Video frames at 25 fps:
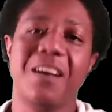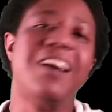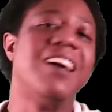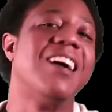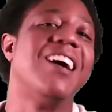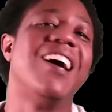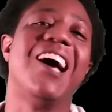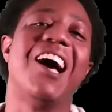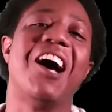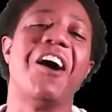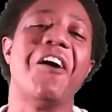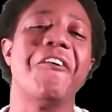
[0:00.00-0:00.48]

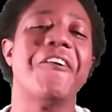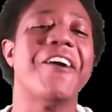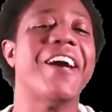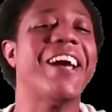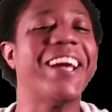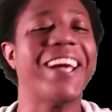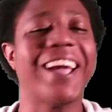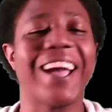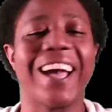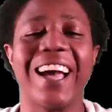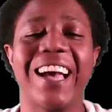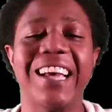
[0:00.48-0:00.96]
All right,
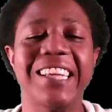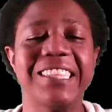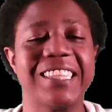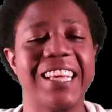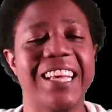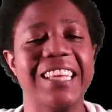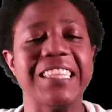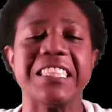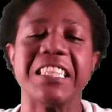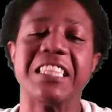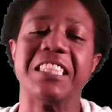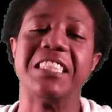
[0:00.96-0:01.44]
guys, that's
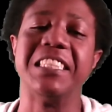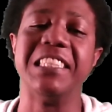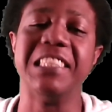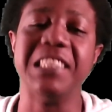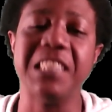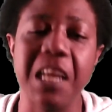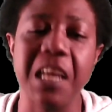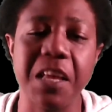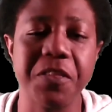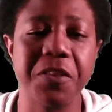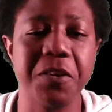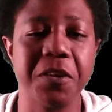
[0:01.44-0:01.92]

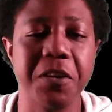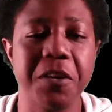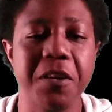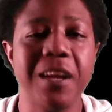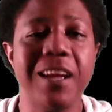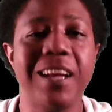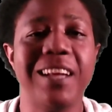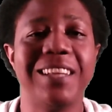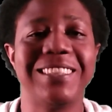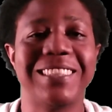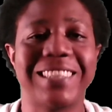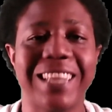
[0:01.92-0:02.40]
another
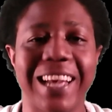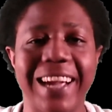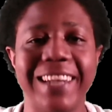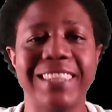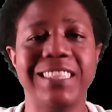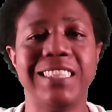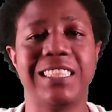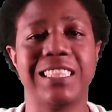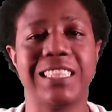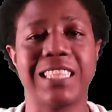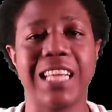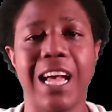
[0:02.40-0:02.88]
Titans
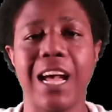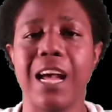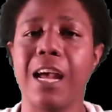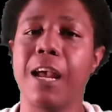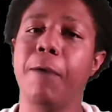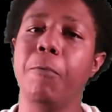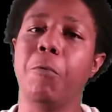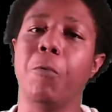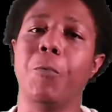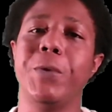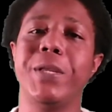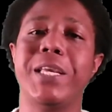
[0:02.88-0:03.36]
time.
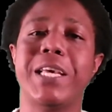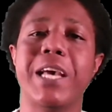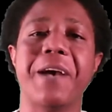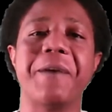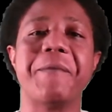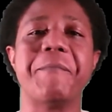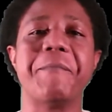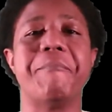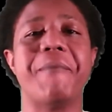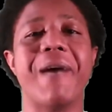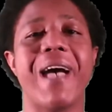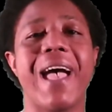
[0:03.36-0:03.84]
When we come
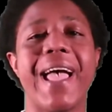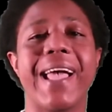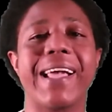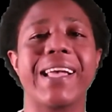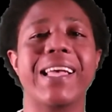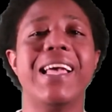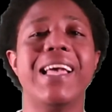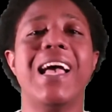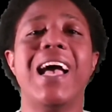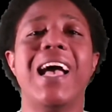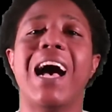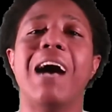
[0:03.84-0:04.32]
back,
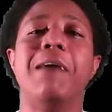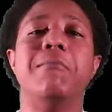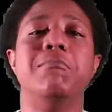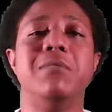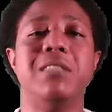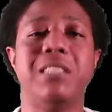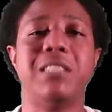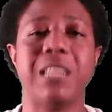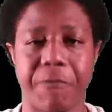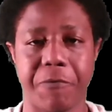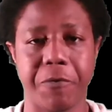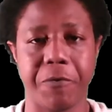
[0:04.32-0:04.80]
I'm
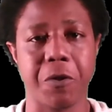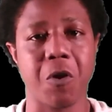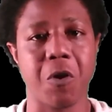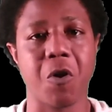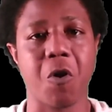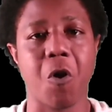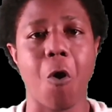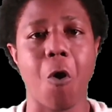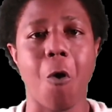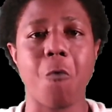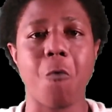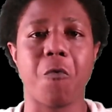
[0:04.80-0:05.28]
definitely going to go
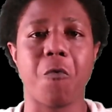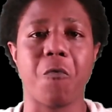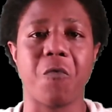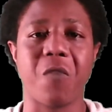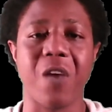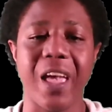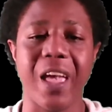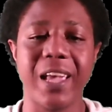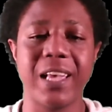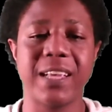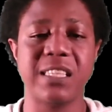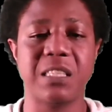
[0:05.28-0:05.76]
over
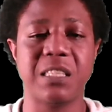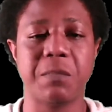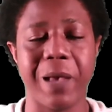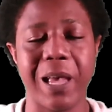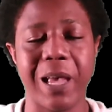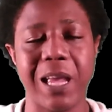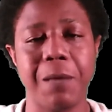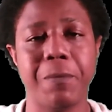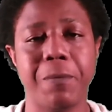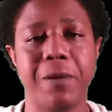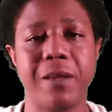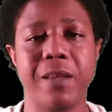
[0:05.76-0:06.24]
Vegas,
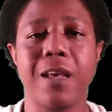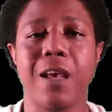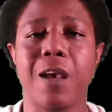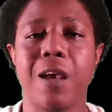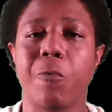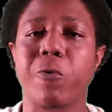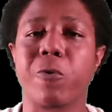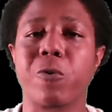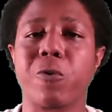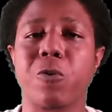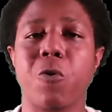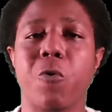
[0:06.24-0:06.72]
baby. We're
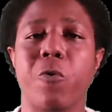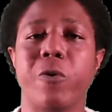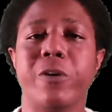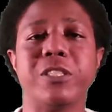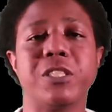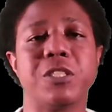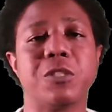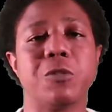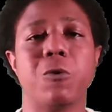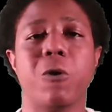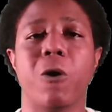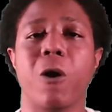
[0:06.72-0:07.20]
going to go
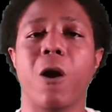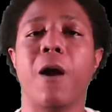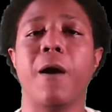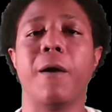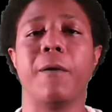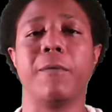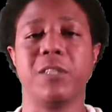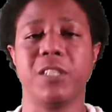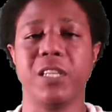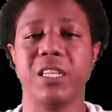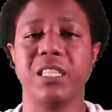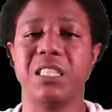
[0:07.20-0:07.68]
into our
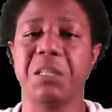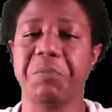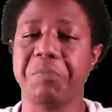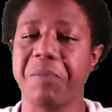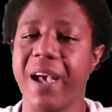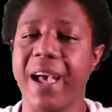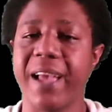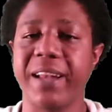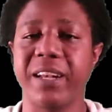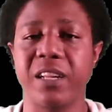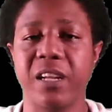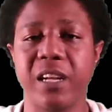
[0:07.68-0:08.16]
good, the bad,
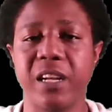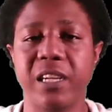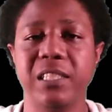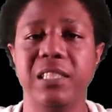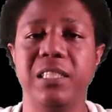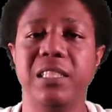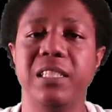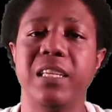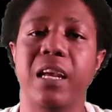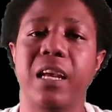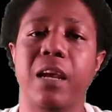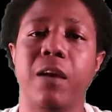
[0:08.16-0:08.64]
and the ugly,
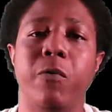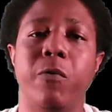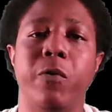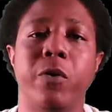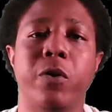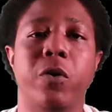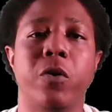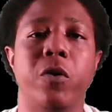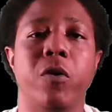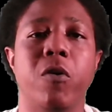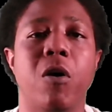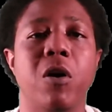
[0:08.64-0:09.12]
and we're going
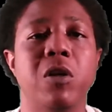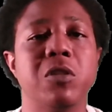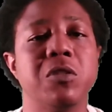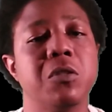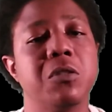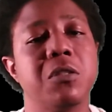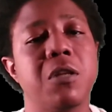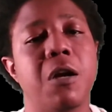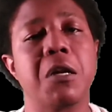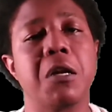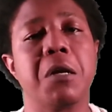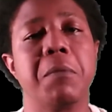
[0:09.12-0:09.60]
to also
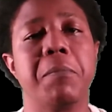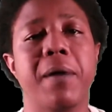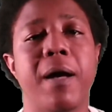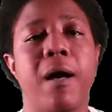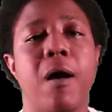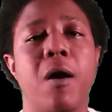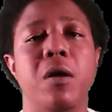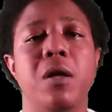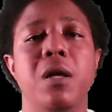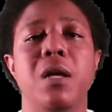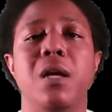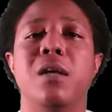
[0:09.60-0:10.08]
talk about
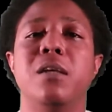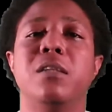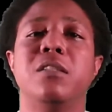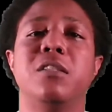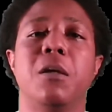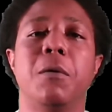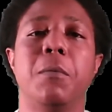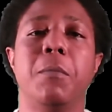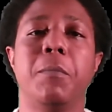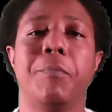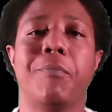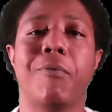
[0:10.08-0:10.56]

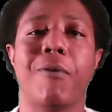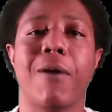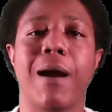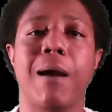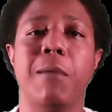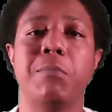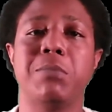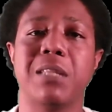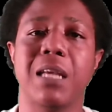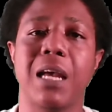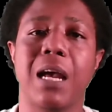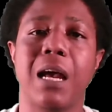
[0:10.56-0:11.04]
some
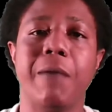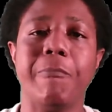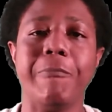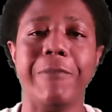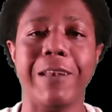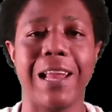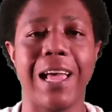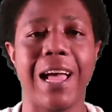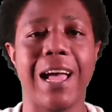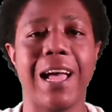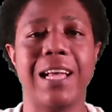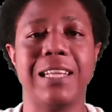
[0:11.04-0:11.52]
primetime
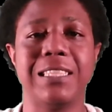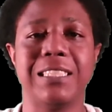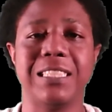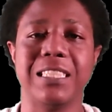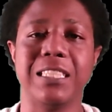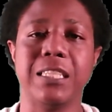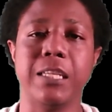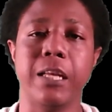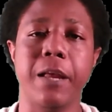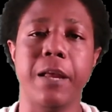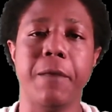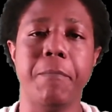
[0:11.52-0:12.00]
lines in the
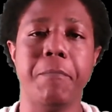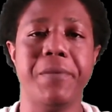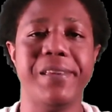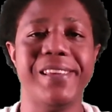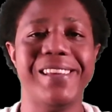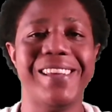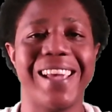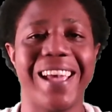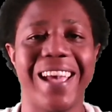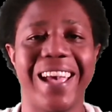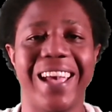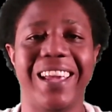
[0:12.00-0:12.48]

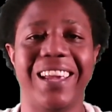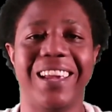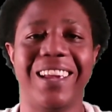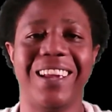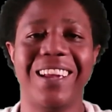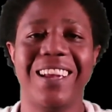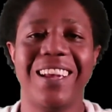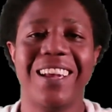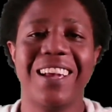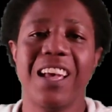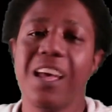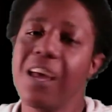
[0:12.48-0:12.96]
NBA.
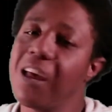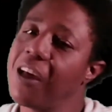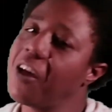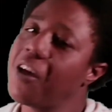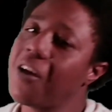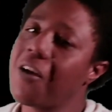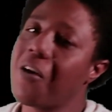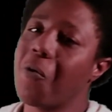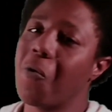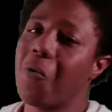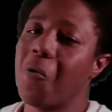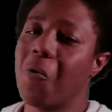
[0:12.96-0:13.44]

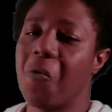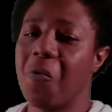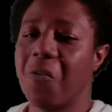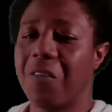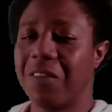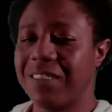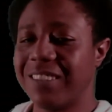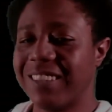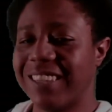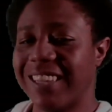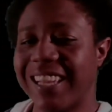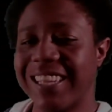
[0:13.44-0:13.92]

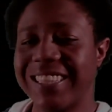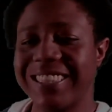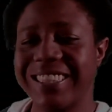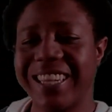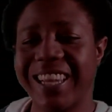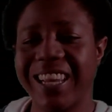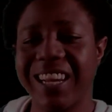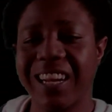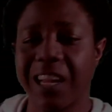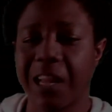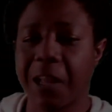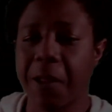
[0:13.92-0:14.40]
Let's get it.